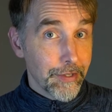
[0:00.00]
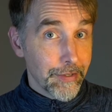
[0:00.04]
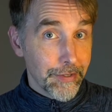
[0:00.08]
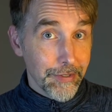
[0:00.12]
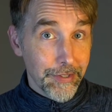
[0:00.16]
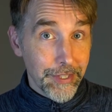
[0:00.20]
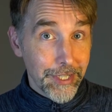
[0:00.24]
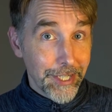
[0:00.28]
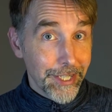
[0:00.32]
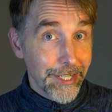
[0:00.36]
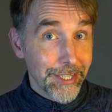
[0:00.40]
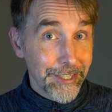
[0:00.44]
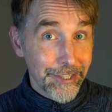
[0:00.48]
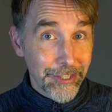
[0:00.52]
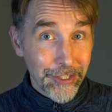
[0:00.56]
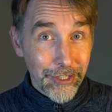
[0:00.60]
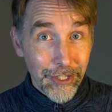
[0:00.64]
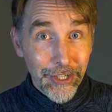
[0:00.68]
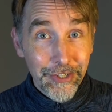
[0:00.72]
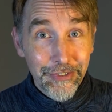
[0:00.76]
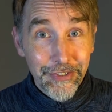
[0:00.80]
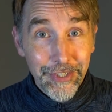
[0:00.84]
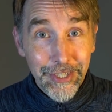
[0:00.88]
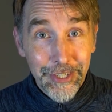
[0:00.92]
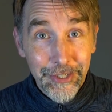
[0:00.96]
There's
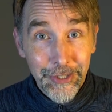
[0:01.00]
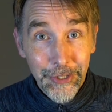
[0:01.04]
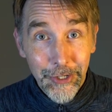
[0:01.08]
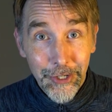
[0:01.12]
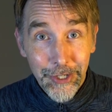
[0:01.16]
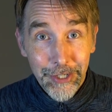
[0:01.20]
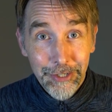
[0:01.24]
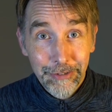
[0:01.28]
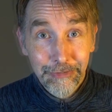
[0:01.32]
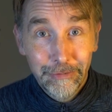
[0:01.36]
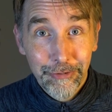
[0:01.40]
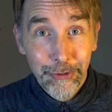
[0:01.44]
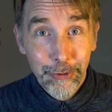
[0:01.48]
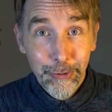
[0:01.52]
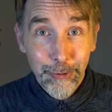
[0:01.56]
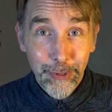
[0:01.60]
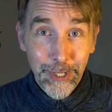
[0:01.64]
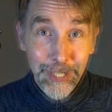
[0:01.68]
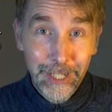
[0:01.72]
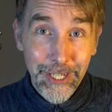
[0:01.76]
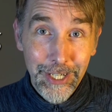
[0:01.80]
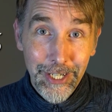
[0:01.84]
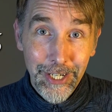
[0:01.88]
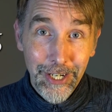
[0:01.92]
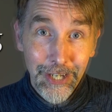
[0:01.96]
nothing like
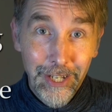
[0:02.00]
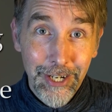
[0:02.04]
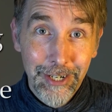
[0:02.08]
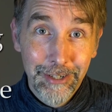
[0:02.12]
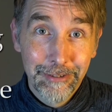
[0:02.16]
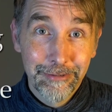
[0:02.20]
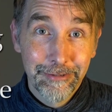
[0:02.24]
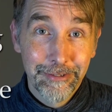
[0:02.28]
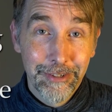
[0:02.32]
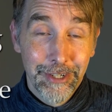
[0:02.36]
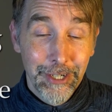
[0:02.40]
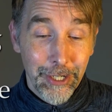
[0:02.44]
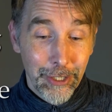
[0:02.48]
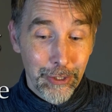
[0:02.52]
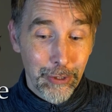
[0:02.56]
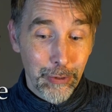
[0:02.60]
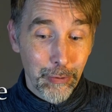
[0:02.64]
falling in love.